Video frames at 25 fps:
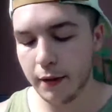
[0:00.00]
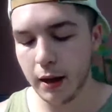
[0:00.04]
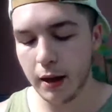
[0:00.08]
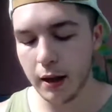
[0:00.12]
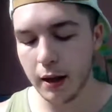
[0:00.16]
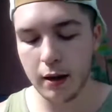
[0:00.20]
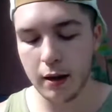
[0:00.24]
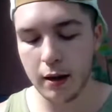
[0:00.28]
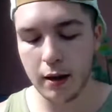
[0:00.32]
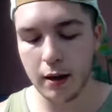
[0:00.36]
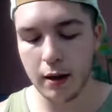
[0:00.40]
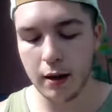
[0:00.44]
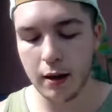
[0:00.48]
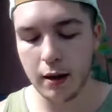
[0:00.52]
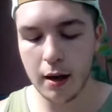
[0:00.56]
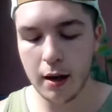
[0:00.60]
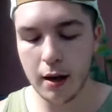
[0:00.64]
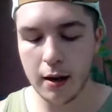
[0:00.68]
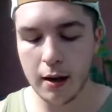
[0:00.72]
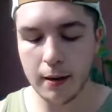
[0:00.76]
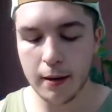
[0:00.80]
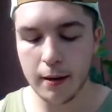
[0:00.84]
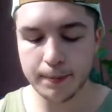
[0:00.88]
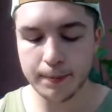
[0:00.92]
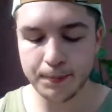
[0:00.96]
I love their.
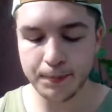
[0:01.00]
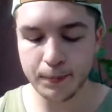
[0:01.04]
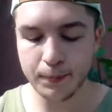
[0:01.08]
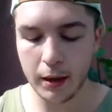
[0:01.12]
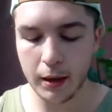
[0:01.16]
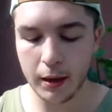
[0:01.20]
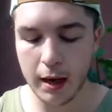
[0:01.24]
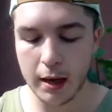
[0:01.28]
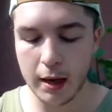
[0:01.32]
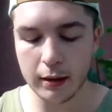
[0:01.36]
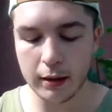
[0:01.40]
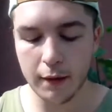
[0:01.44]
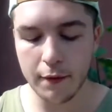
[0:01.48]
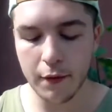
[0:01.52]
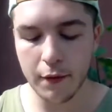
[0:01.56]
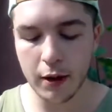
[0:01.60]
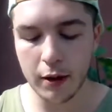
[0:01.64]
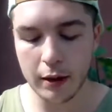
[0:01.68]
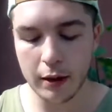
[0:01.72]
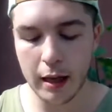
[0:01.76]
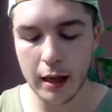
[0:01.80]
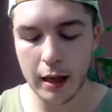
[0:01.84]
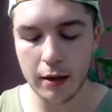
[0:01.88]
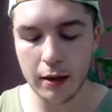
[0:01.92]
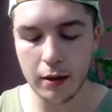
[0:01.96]
I love
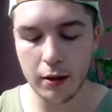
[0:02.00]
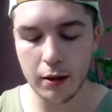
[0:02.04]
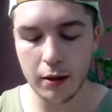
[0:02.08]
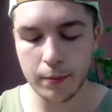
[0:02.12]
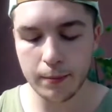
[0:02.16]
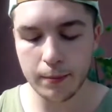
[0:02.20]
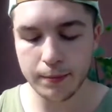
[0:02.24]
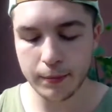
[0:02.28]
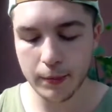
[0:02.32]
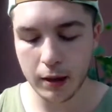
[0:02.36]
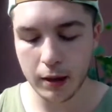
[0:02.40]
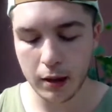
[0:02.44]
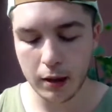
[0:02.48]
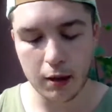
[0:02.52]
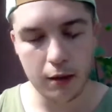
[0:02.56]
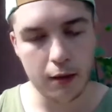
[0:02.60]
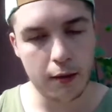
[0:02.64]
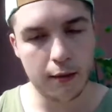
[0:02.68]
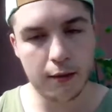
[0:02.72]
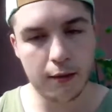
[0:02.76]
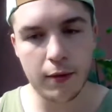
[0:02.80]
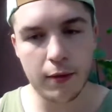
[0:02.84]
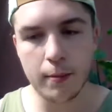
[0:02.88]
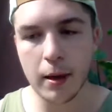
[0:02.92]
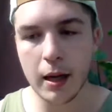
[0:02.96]
Volcano
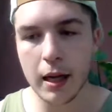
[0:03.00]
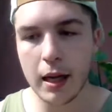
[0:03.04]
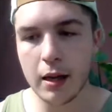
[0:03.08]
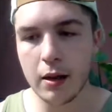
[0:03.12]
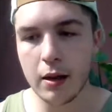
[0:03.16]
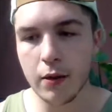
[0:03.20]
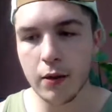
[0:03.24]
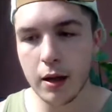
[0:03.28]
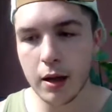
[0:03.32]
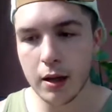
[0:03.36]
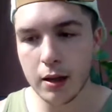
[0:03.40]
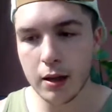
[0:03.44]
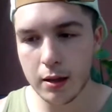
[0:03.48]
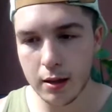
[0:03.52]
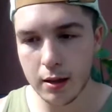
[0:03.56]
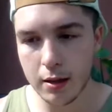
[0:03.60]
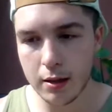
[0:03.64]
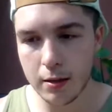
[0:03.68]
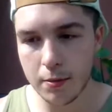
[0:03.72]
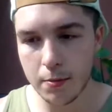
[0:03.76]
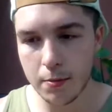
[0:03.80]
for my 808s.